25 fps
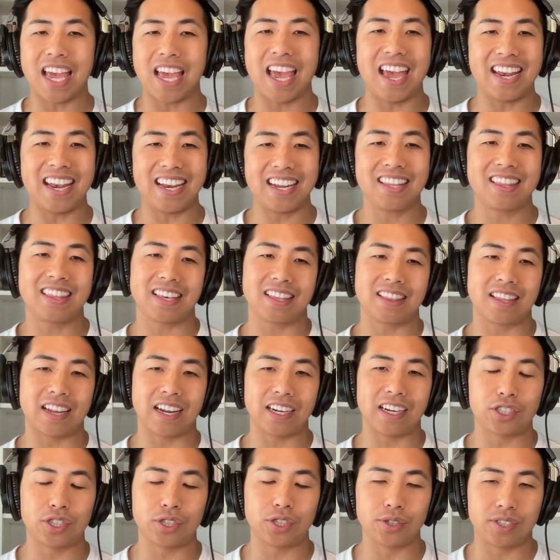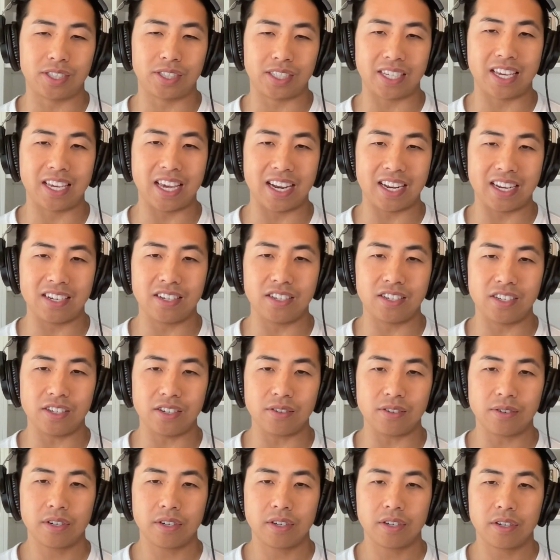anything that I choose to get into,
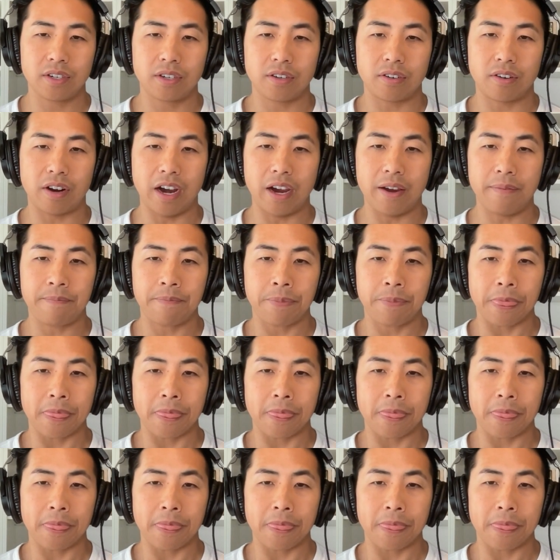right?